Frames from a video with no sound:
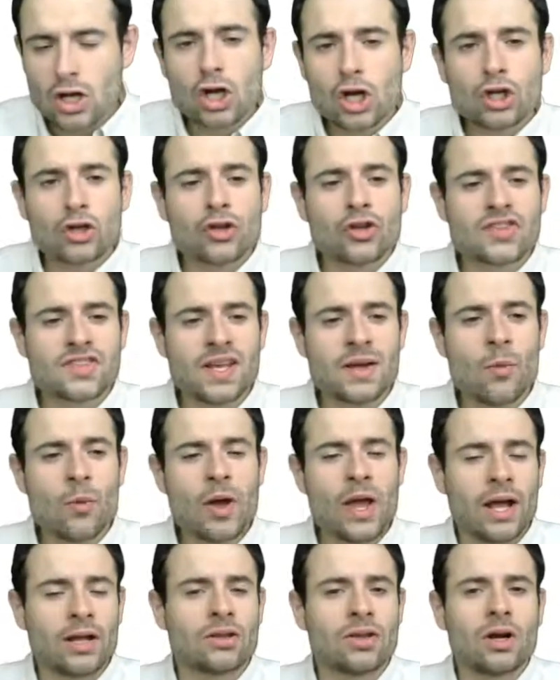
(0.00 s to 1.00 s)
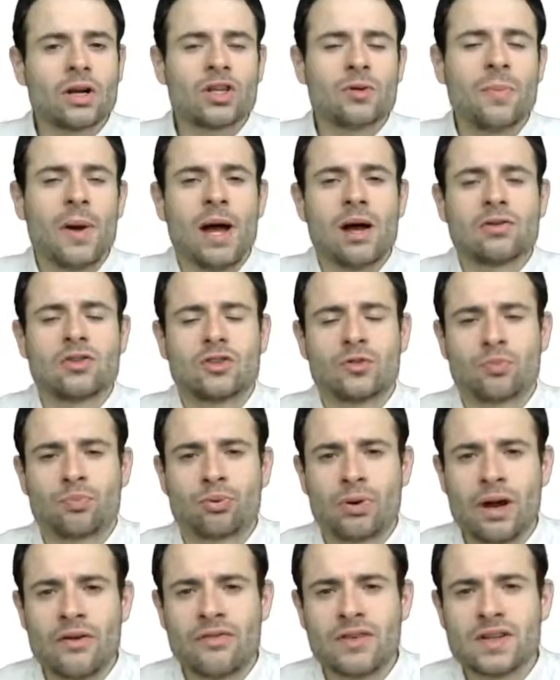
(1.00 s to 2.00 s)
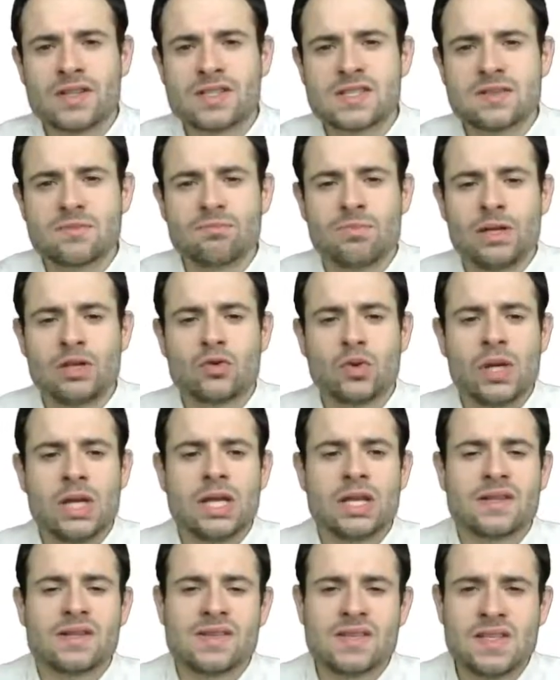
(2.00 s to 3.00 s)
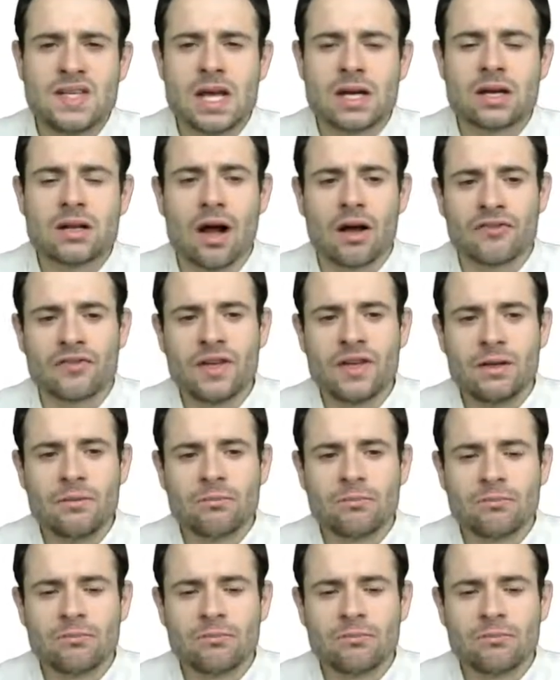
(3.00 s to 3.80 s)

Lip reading: the same way I talked about preference between tea and coffee,